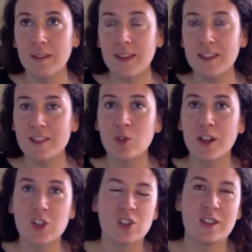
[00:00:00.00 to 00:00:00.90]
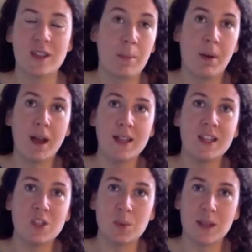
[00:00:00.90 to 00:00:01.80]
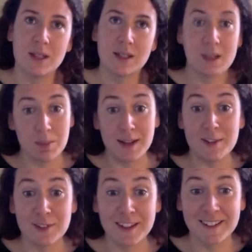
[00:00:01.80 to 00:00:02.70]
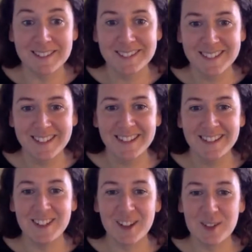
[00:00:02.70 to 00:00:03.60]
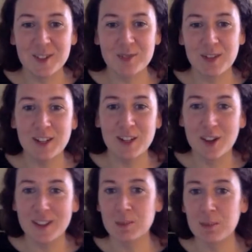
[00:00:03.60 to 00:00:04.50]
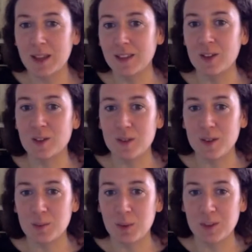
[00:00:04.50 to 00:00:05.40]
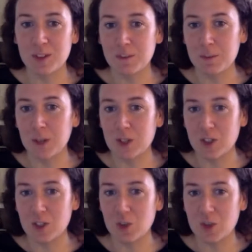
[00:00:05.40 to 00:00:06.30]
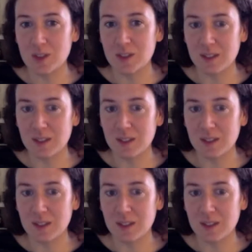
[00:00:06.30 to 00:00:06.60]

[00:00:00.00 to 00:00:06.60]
it's not like that they're buying into it; it's that they believe in it. You know, it's really nice to make those positive purchasing choices,